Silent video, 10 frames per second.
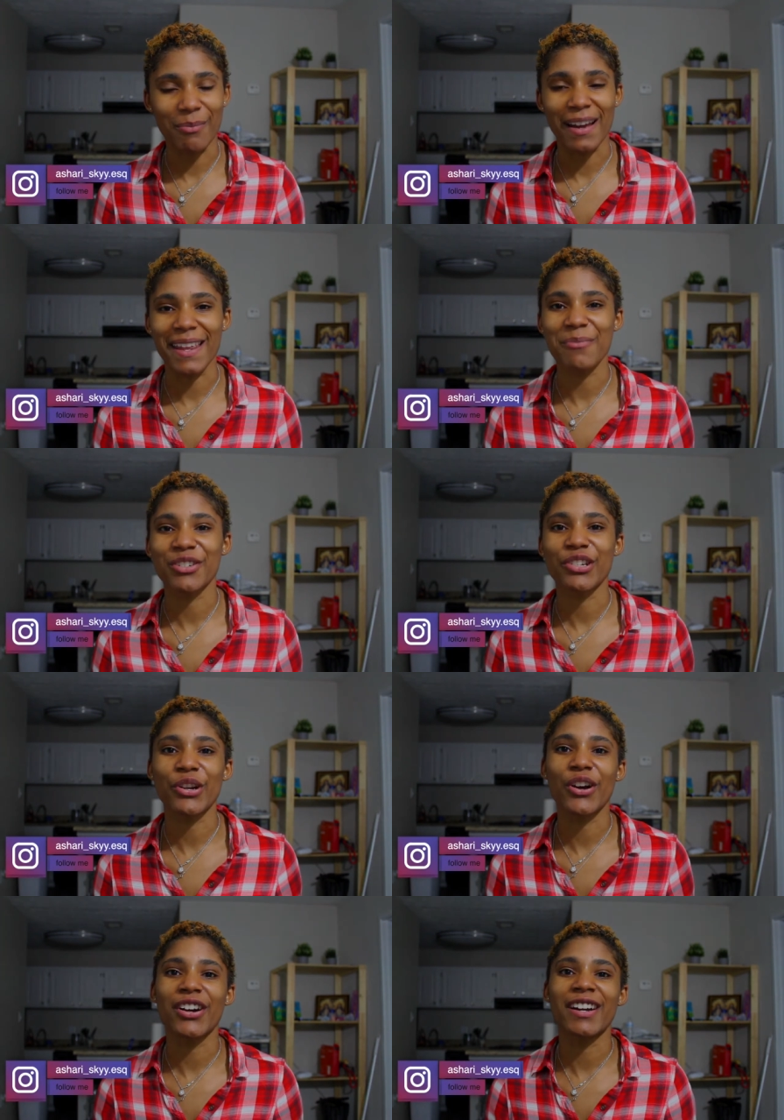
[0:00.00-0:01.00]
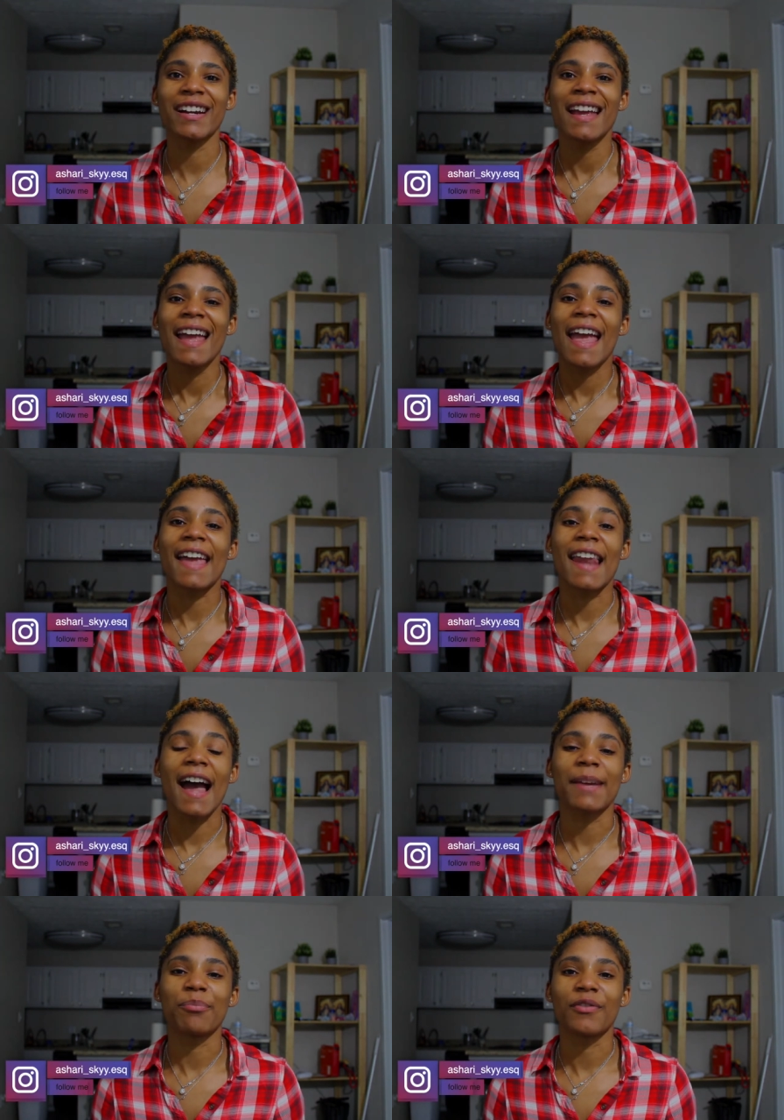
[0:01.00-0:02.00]
My name is Shar, and
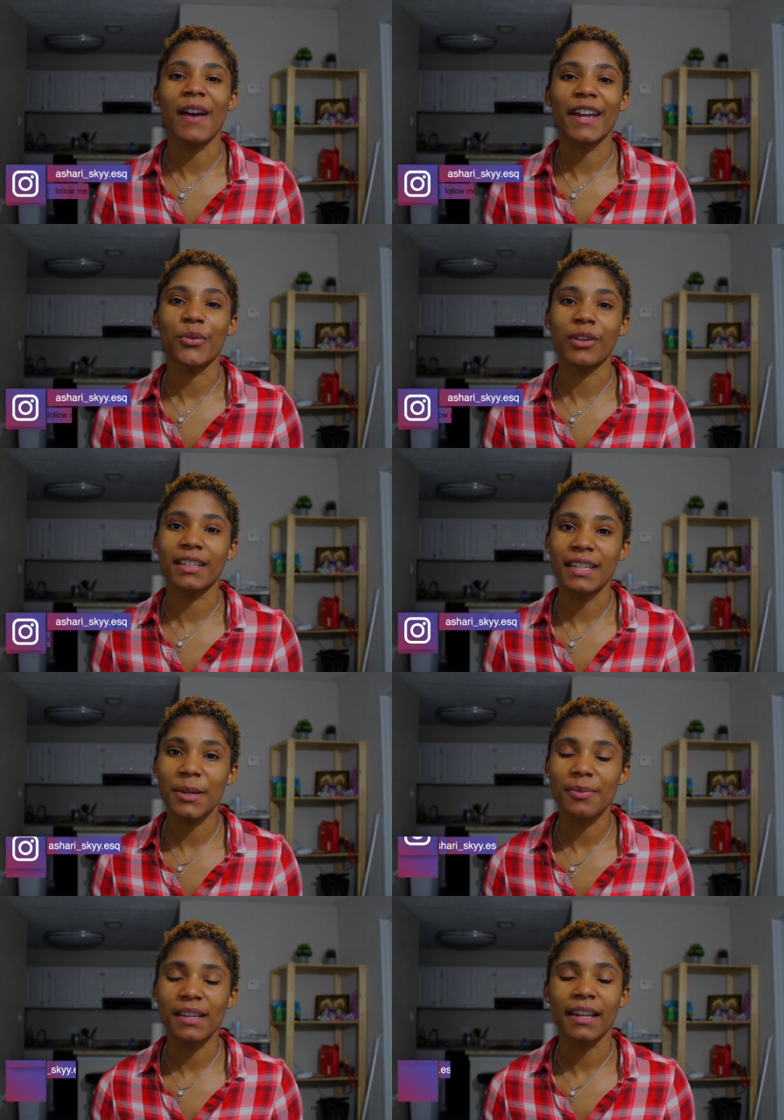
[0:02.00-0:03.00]
I provide quick tips